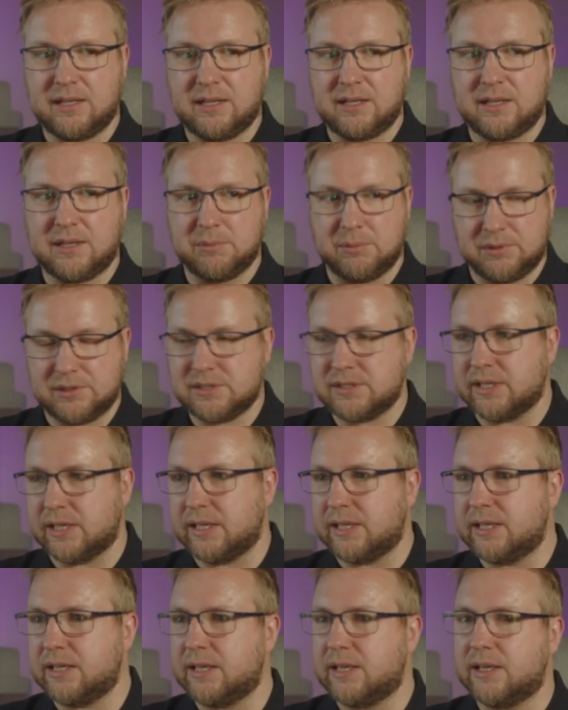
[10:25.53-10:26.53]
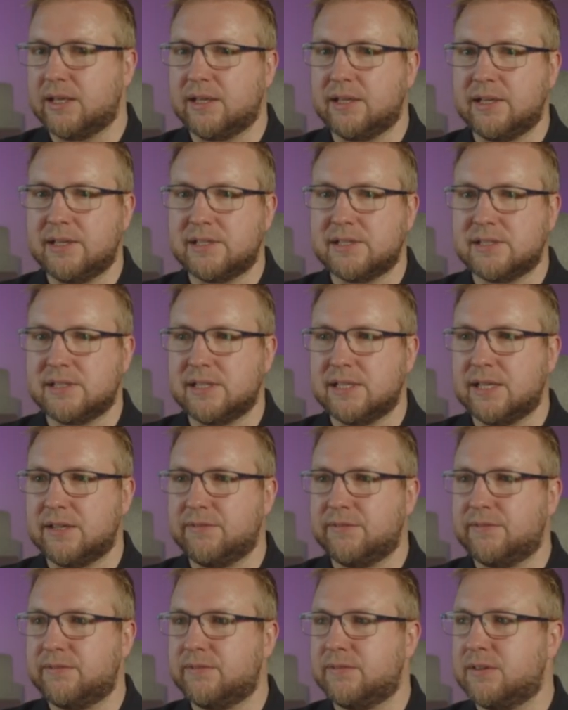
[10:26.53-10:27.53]
And we'll see. Uh, let's see
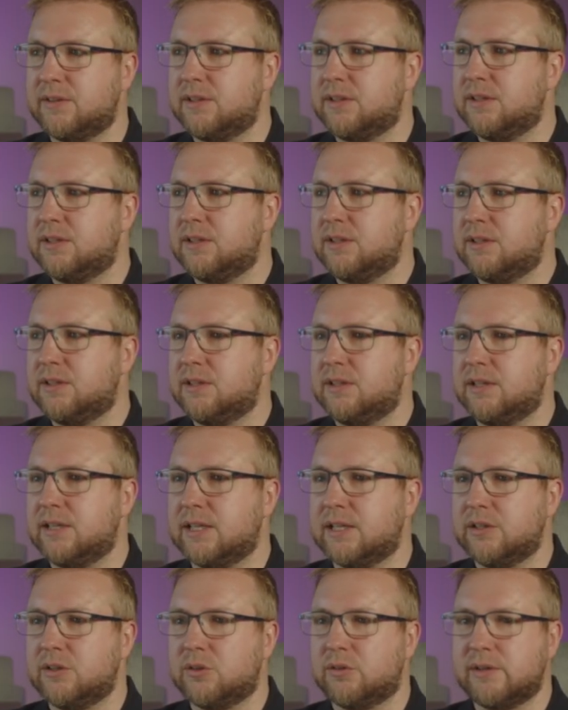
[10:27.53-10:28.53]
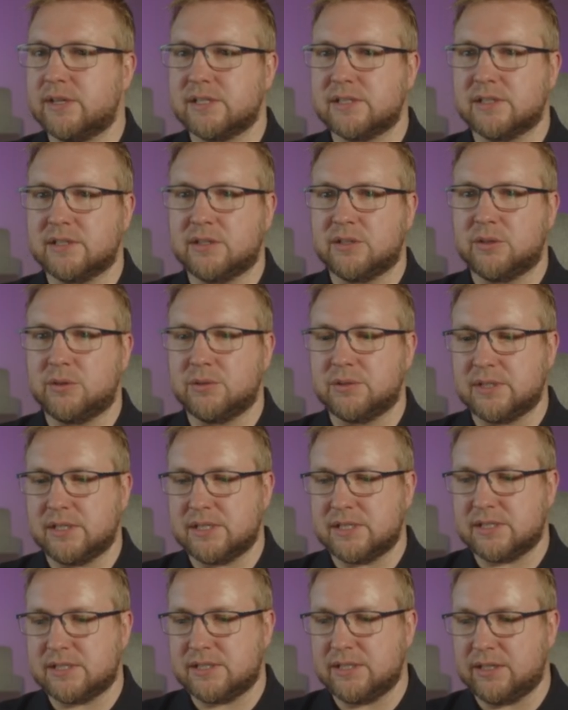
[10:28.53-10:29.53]
if ignore exit code is
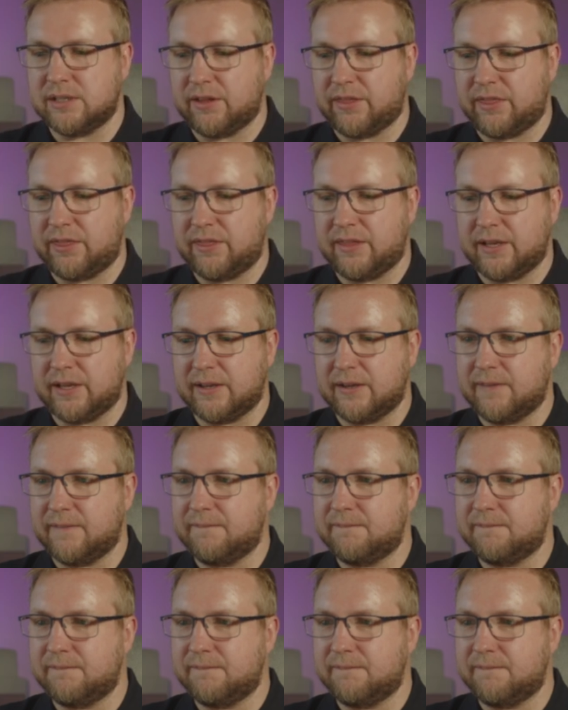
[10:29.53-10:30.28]
still a thing.